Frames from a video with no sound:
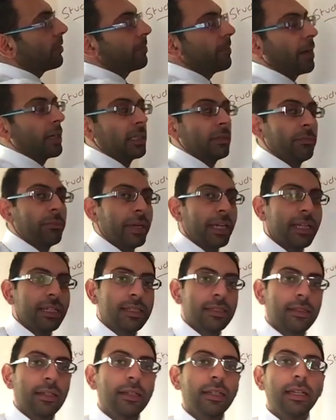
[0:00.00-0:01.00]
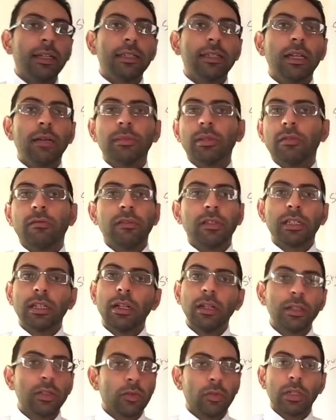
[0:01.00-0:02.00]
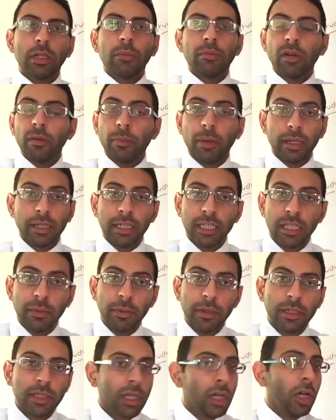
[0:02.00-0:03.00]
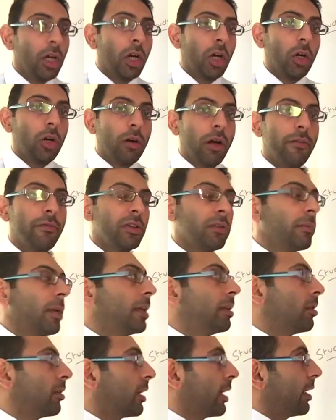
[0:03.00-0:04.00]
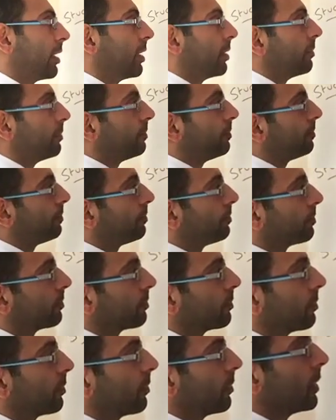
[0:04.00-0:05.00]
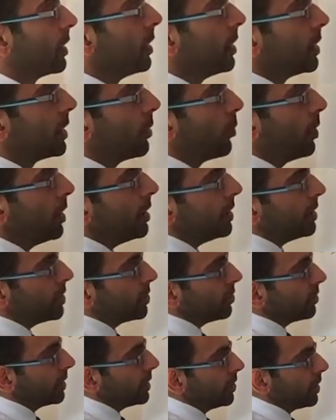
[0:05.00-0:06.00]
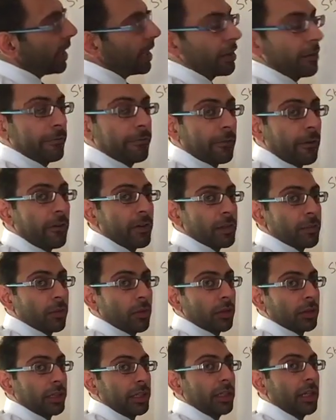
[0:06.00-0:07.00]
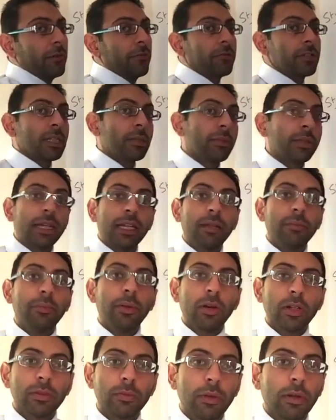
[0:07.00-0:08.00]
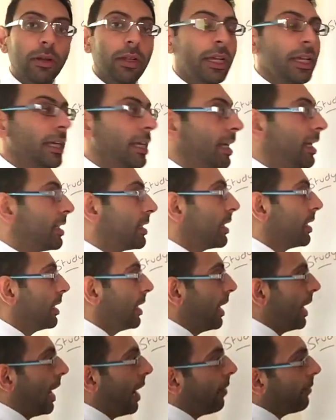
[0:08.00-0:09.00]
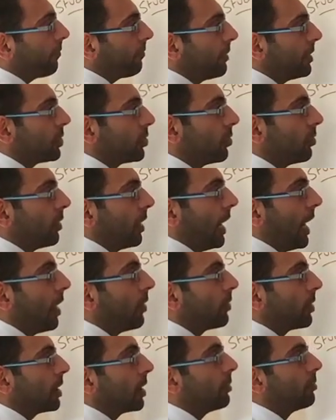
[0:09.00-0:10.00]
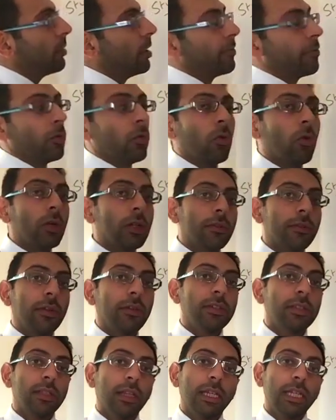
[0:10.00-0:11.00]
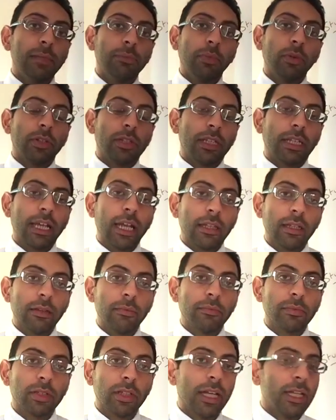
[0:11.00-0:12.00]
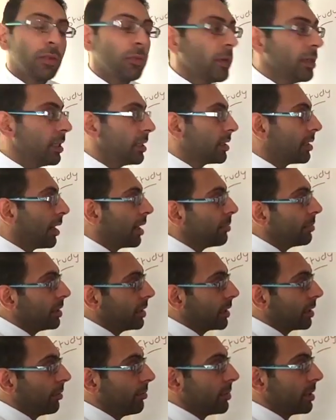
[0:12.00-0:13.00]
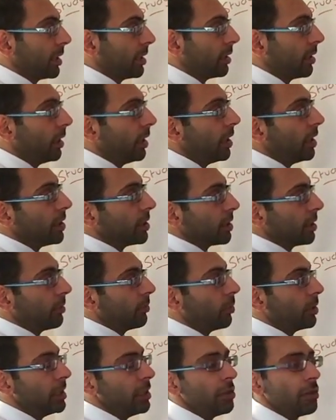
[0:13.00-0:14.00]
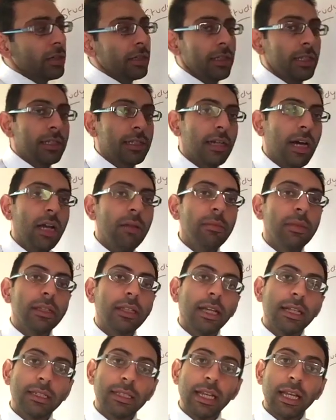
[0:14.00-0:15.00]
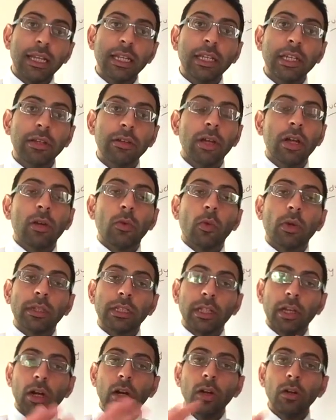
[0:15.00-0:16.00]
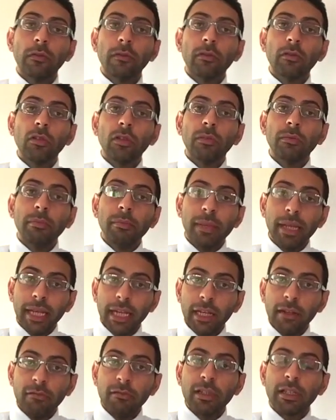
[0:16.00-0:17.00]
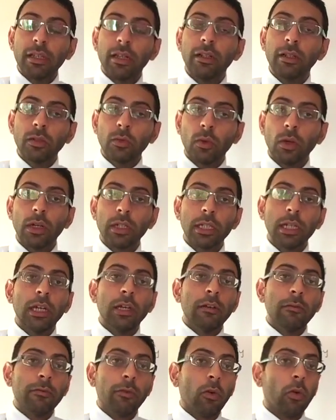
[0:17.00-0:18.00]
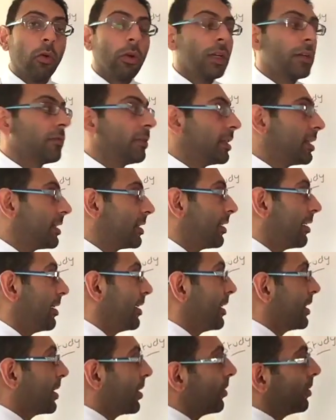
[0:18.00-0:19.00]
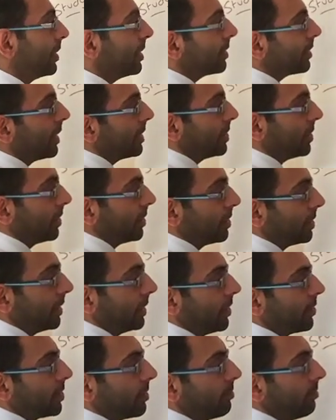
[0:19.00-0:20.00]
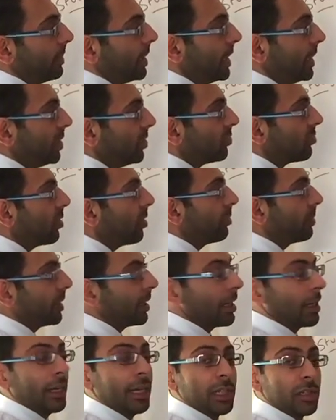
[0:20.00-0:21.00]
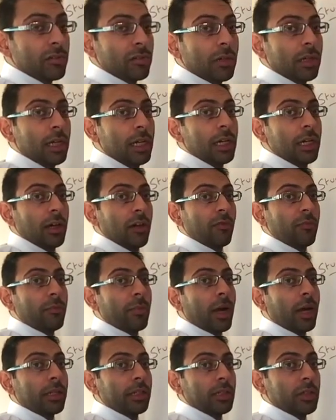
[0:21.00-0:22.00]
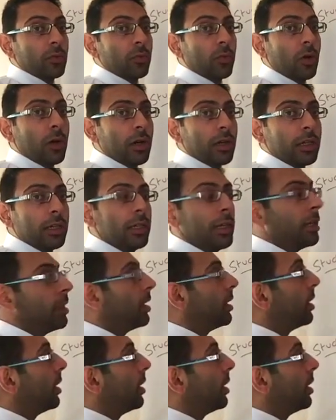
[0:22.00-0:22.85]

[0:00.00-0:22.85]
by far the biggest study in terms of results or number of participants, or however you may look at it. The one additional thing you get in a forest plot that you don't, for example, get in a box plot is an average or outcome of all of those studies put together. So that's where the diamond comes in. So that when you look at the diamond, that's telling you what the overall mean result was for all of the studies. So in this case, you can see there's a mean drop in cholesterol of -1